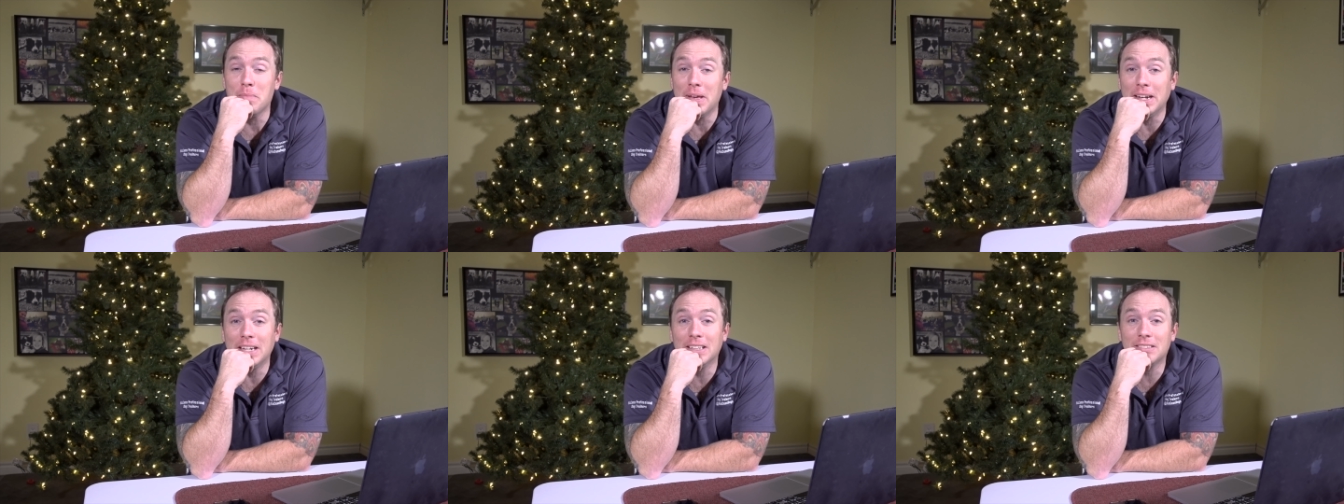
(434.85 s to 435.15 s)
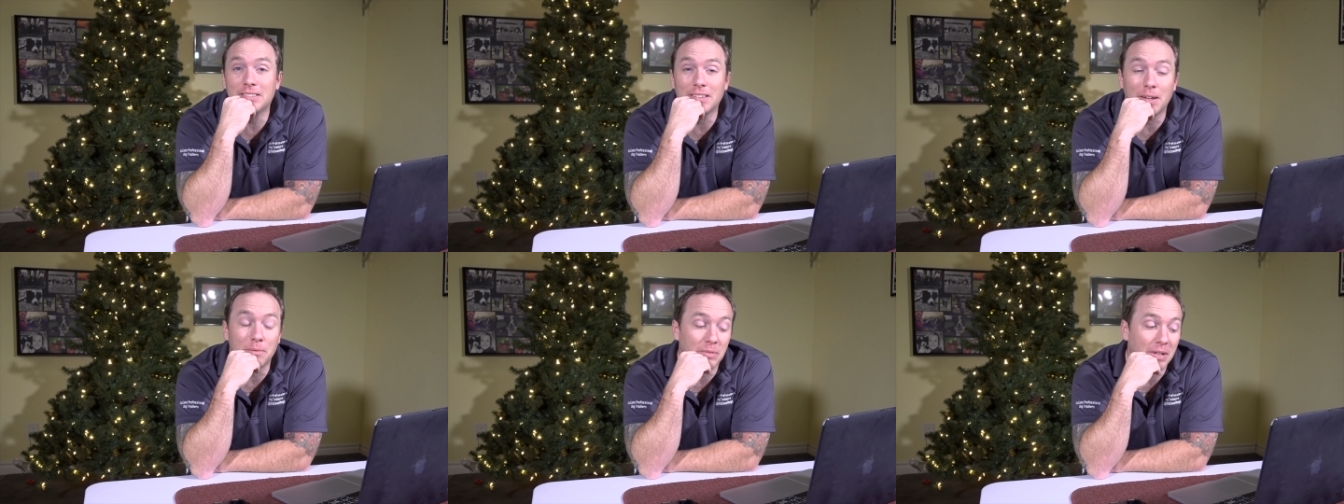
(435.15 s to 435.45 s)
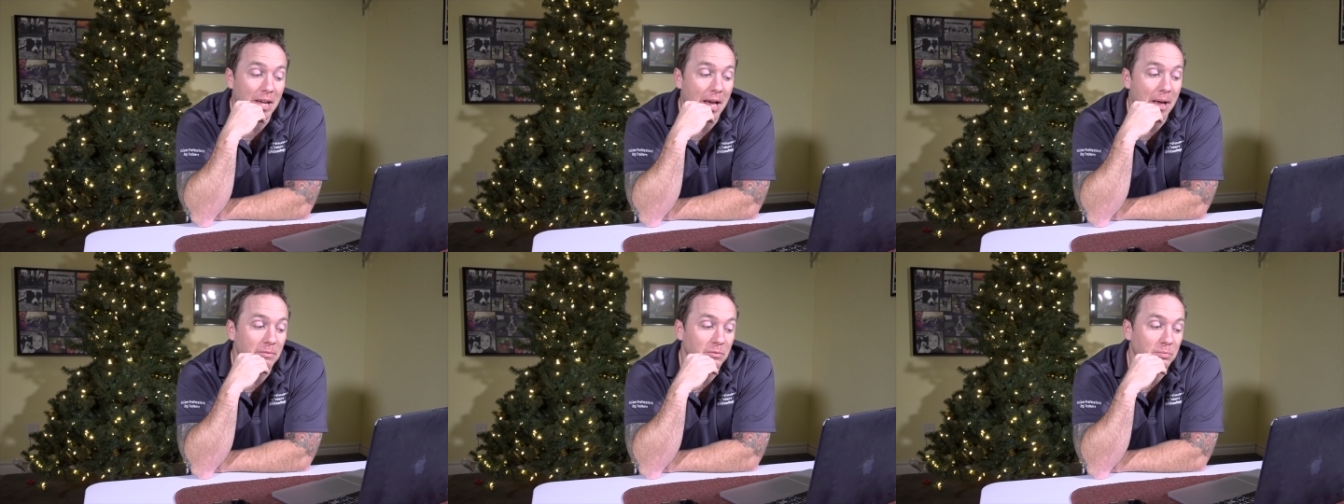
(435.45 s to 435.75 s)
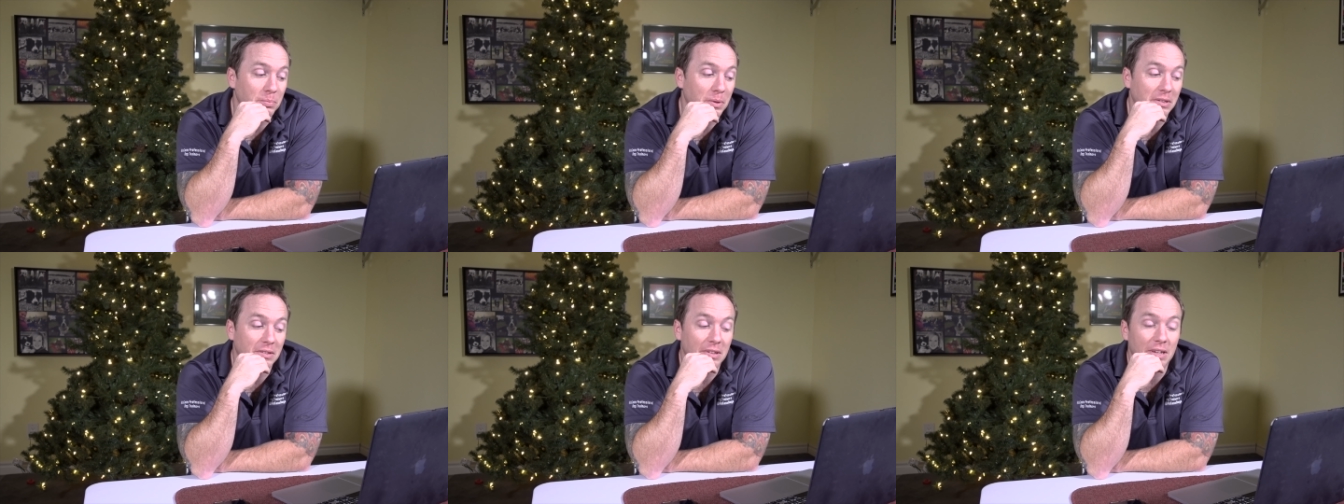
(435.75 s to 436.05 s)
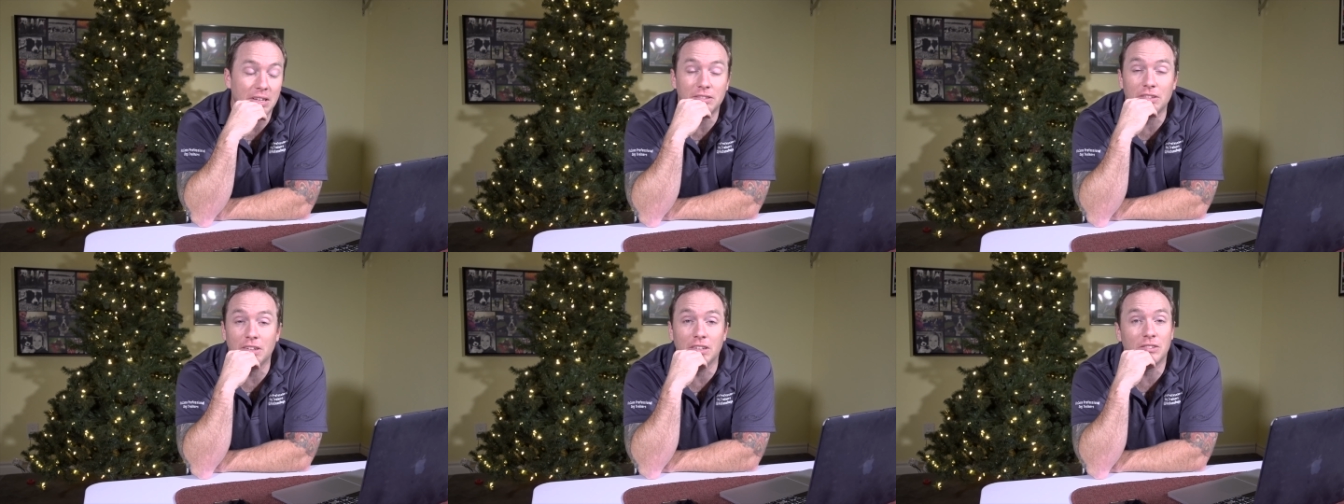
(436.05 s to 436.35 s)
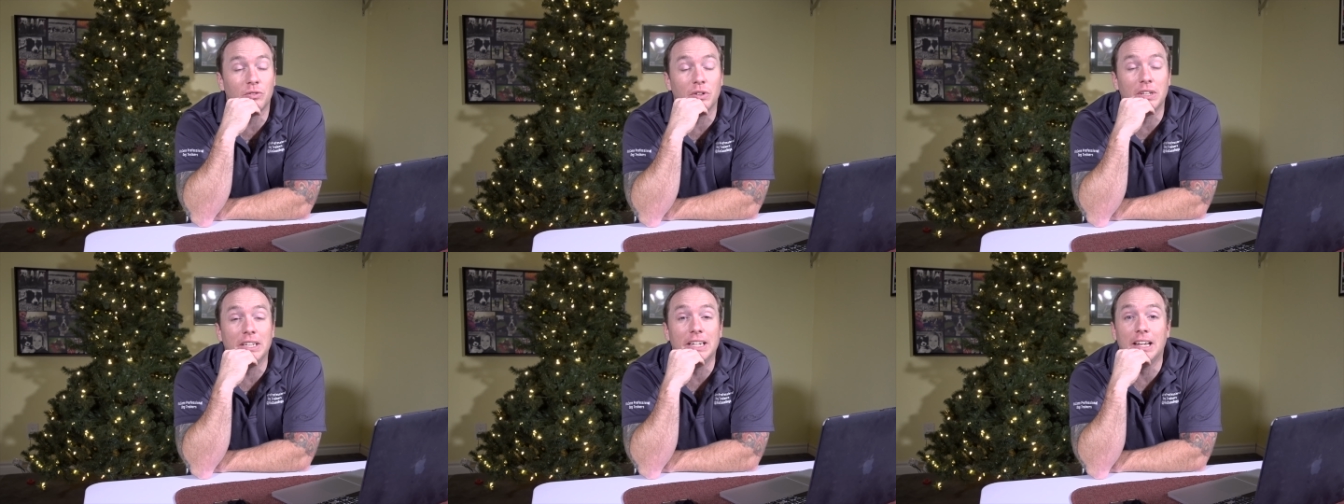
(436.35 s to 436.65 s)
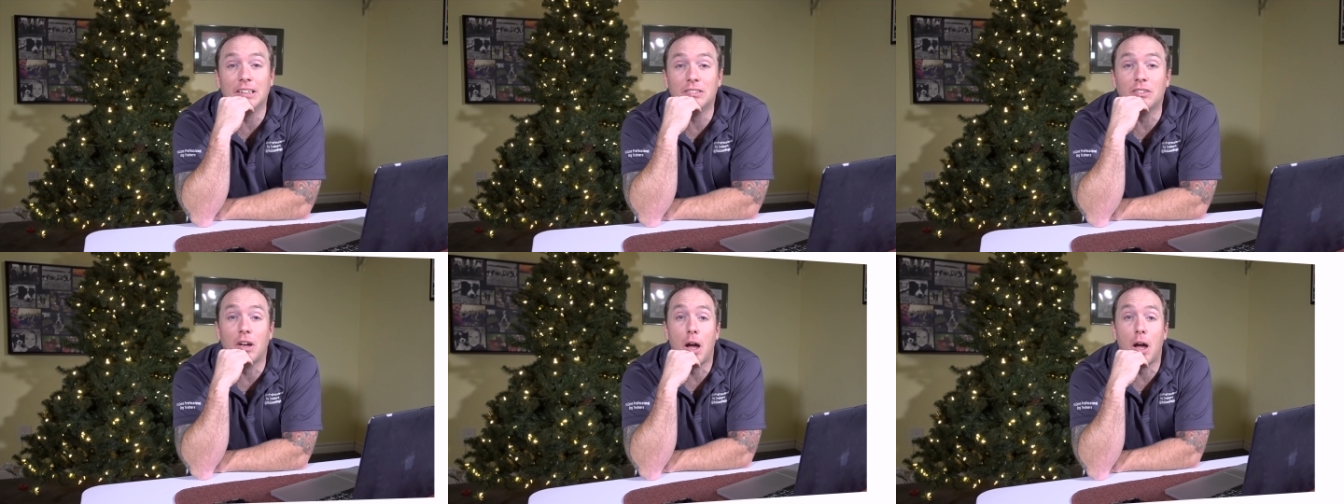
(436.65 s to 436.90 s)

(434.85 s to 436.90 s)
minutes sometimes. But it's a really nice